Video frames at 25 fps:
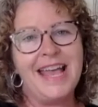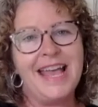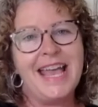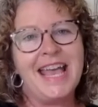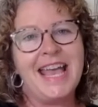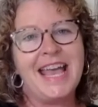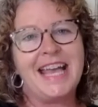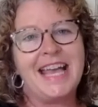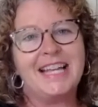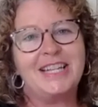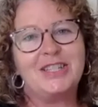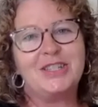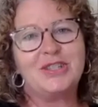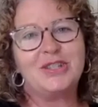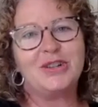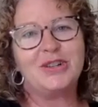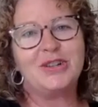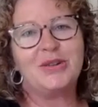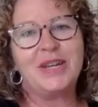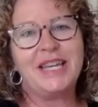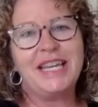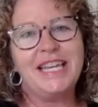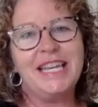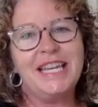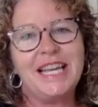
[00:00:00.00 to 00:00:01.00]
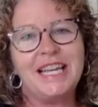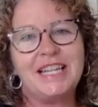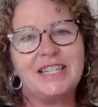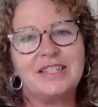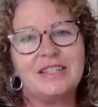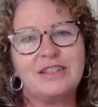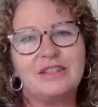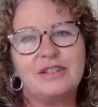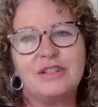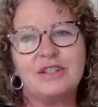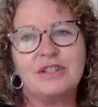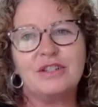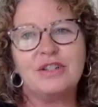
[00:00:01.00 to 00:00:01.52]
And so he has
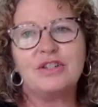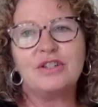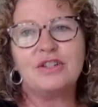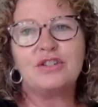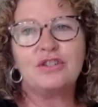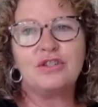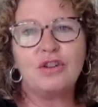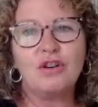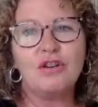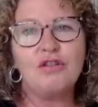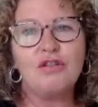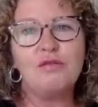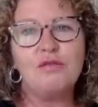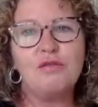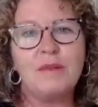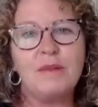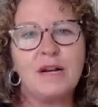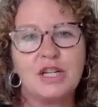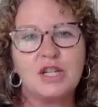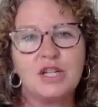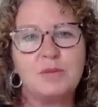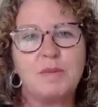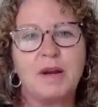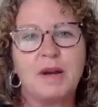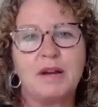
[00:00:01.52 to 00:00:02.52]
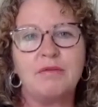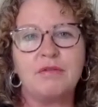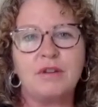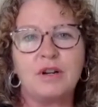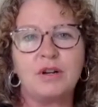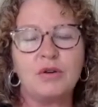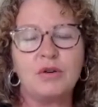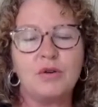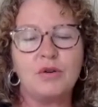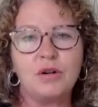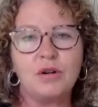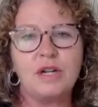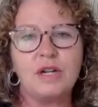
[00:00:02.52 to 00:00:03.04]
learned so much by
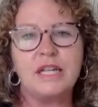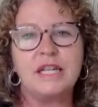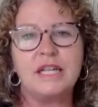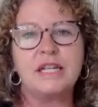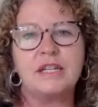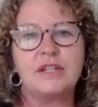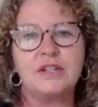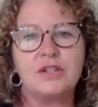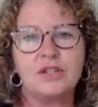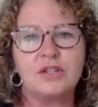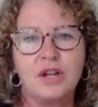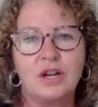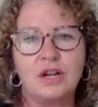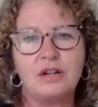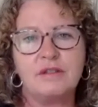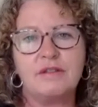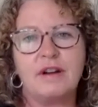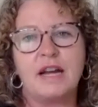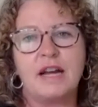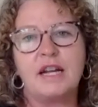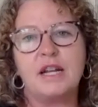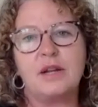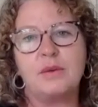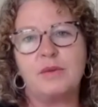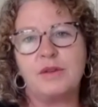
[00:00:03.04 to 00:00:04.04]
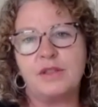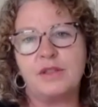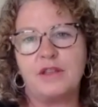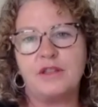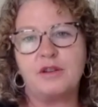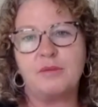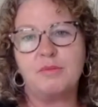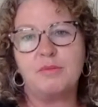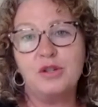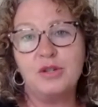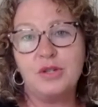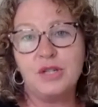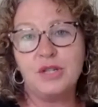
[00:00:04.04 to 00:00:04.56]
recording and songwriting with other
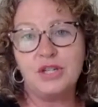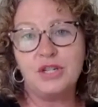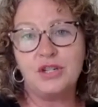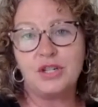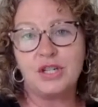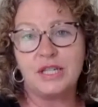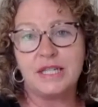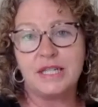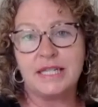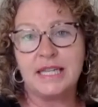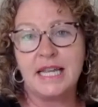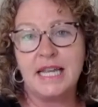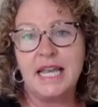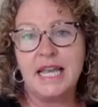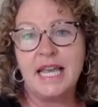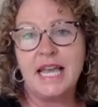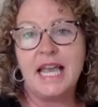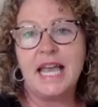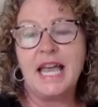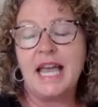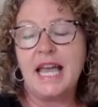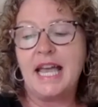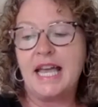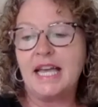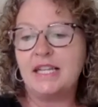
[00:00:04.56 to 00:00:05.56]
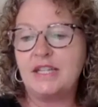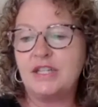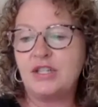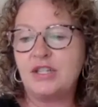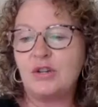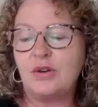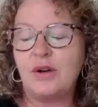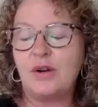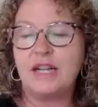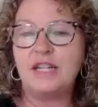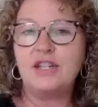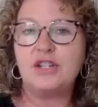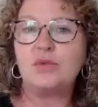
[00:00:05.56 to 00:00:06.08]
musicians. And so
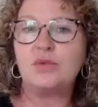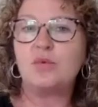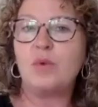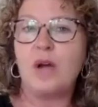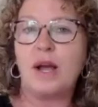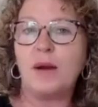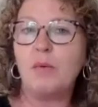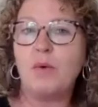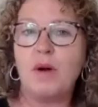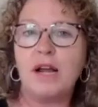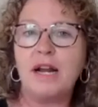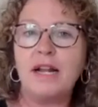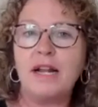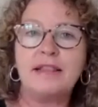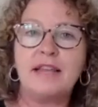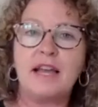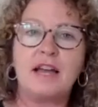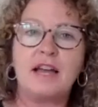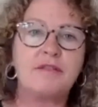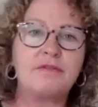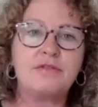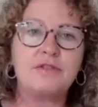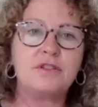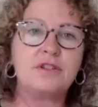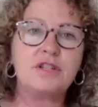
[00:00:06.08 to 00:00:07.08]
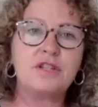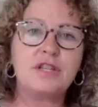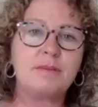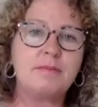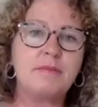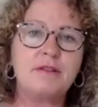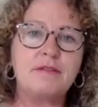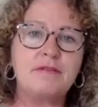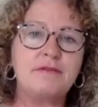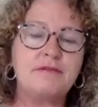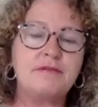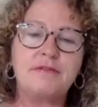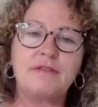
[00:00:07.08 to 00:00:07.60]
I wanted that for some
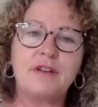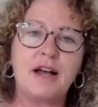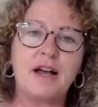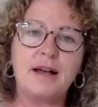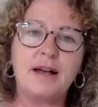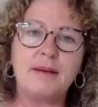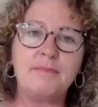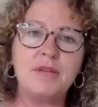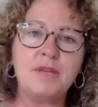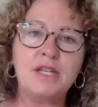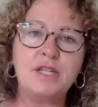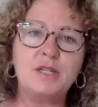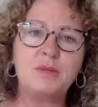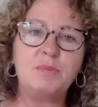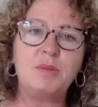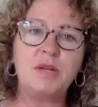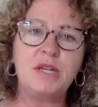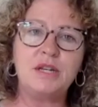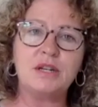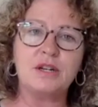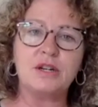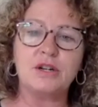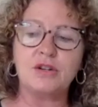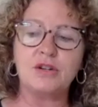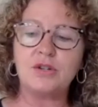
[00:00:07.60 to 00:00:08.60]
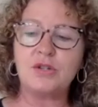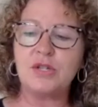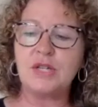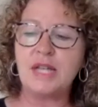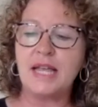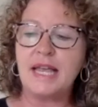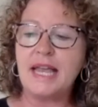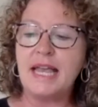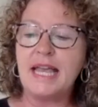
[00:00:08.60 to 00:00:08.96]
of his peers.